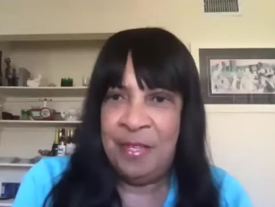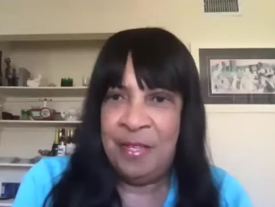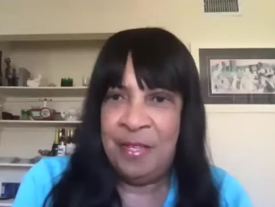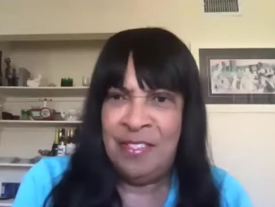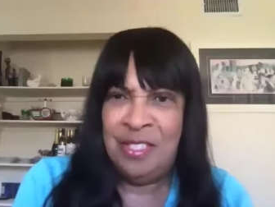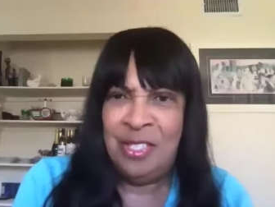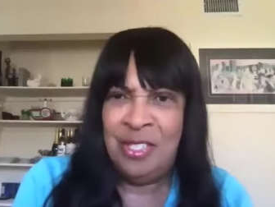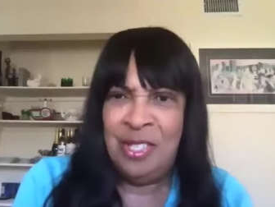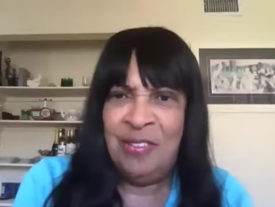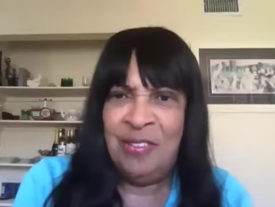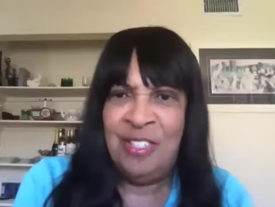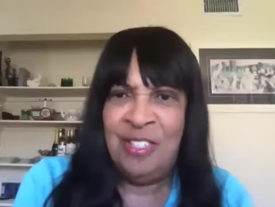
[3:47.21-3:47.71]
I
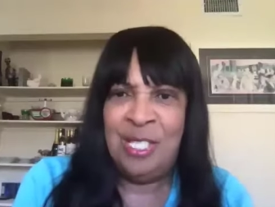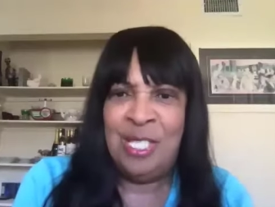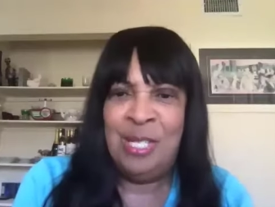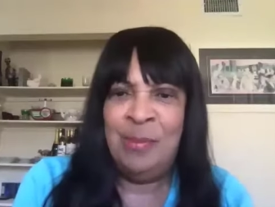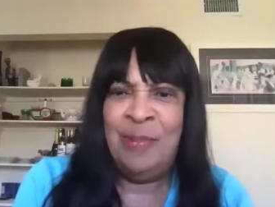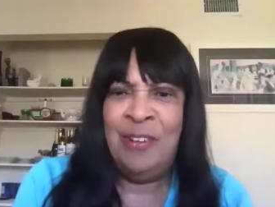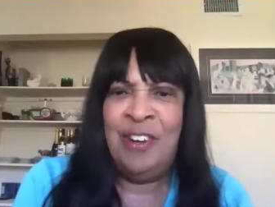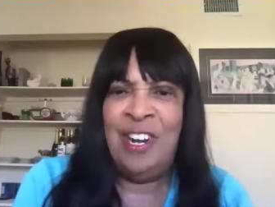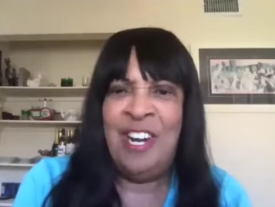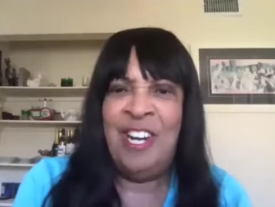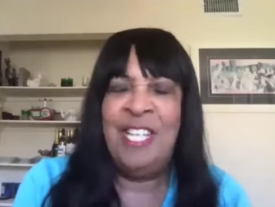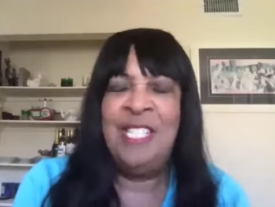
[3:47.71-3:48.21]
was sort of a
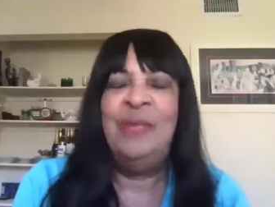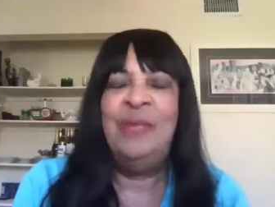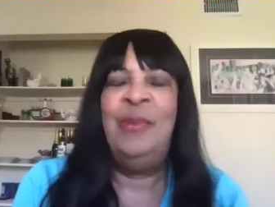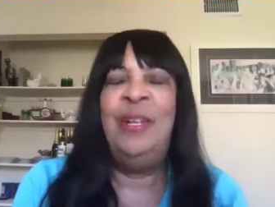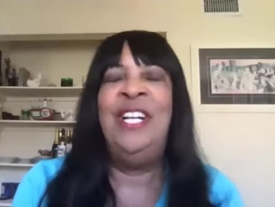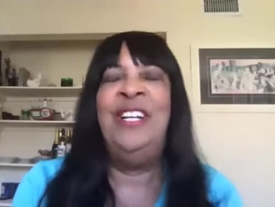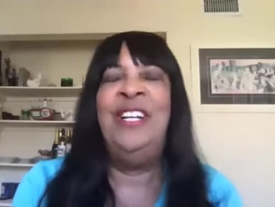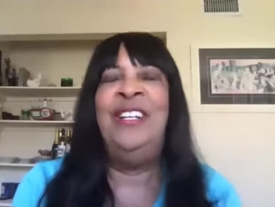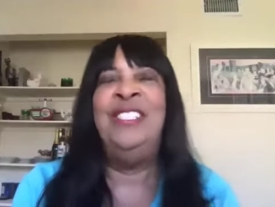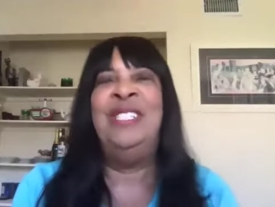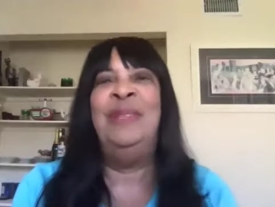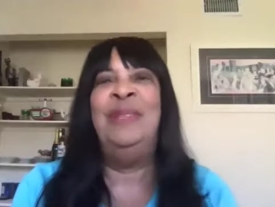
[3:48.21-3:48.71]
surprise,
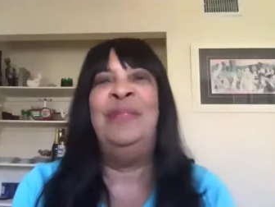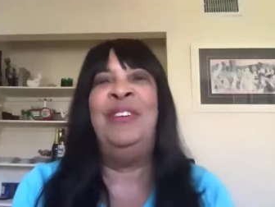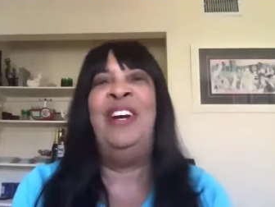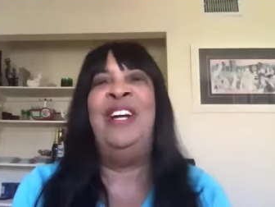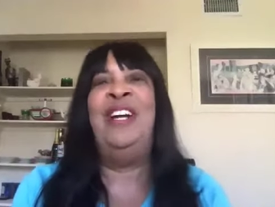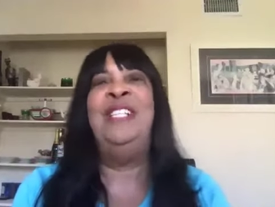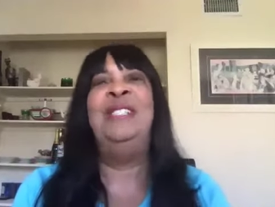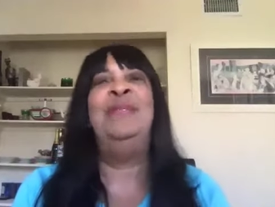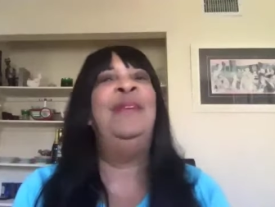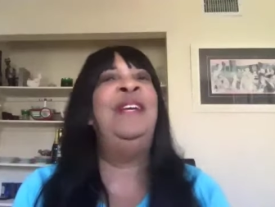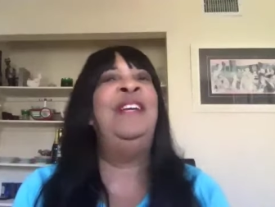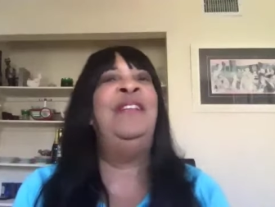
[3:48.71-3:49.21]
one of those
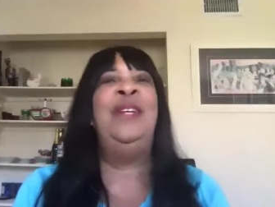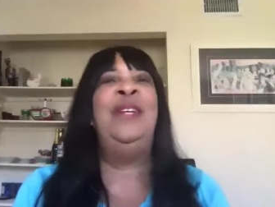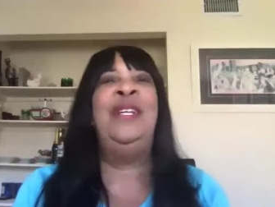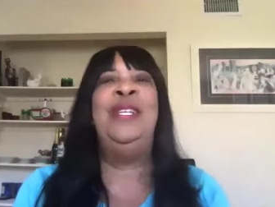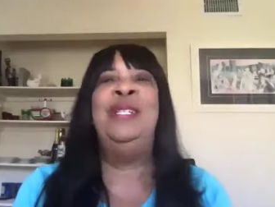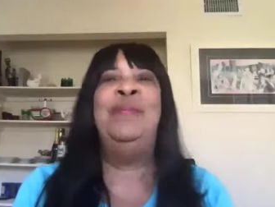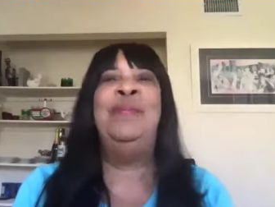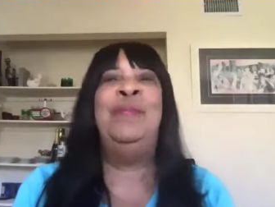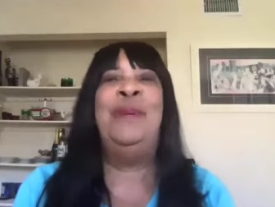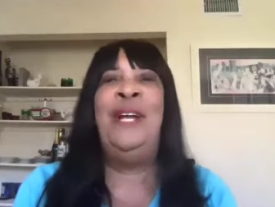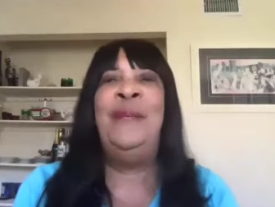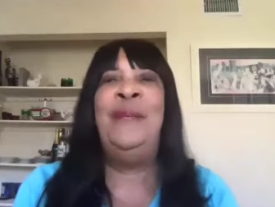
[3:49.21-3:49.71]
surprise
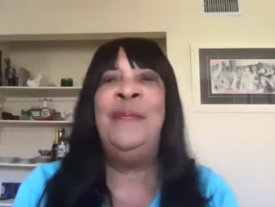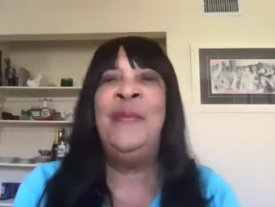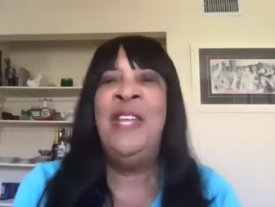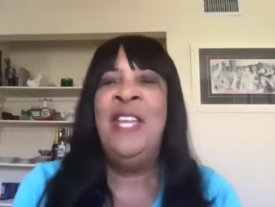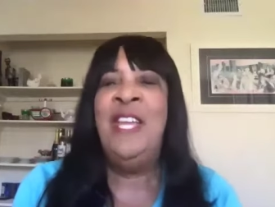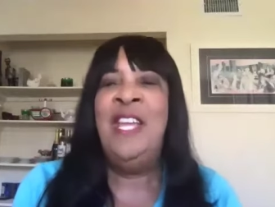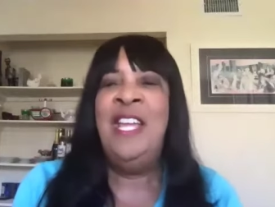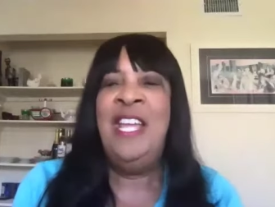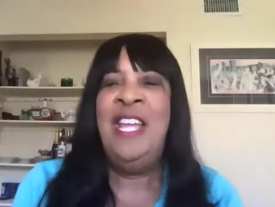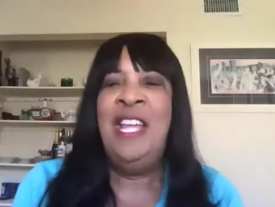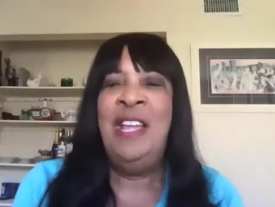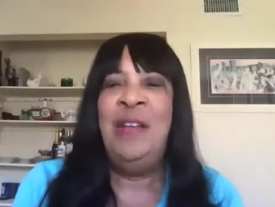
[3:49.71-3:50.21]
babies, but
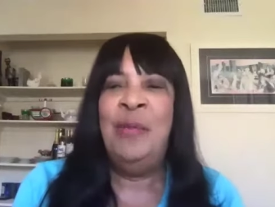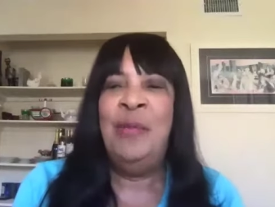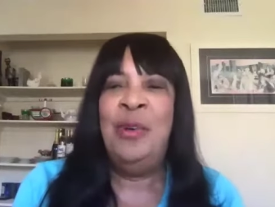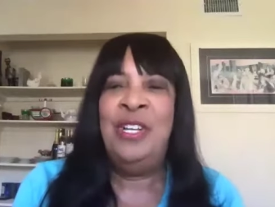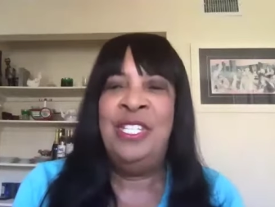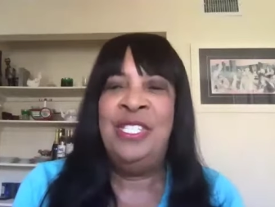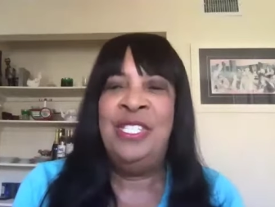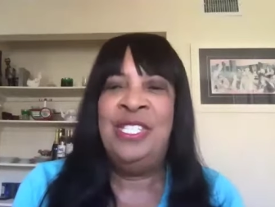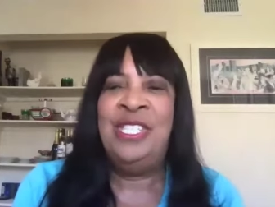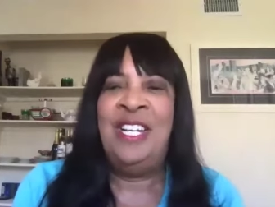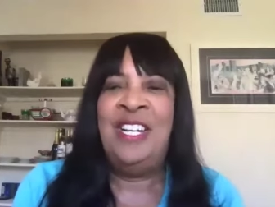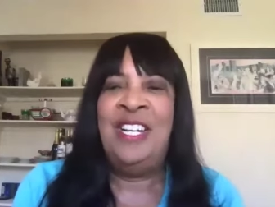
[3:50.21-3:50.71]
it
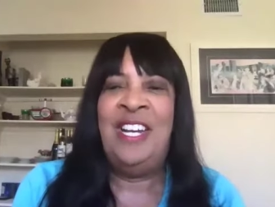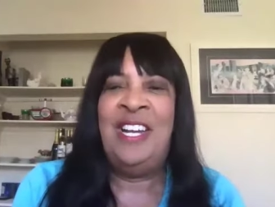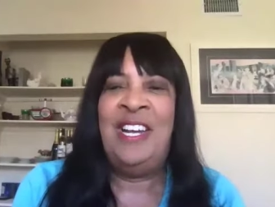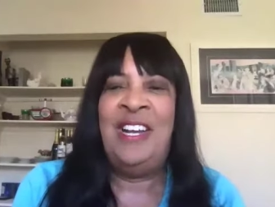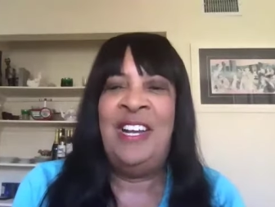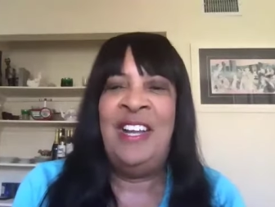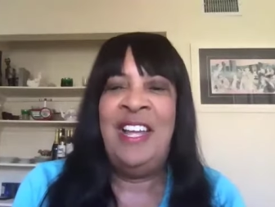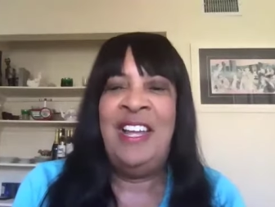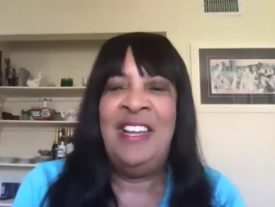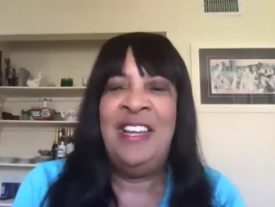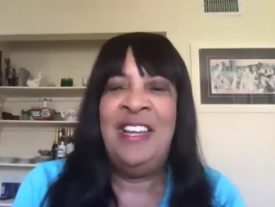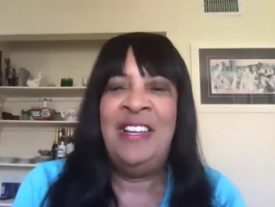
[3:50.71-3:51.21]
was, I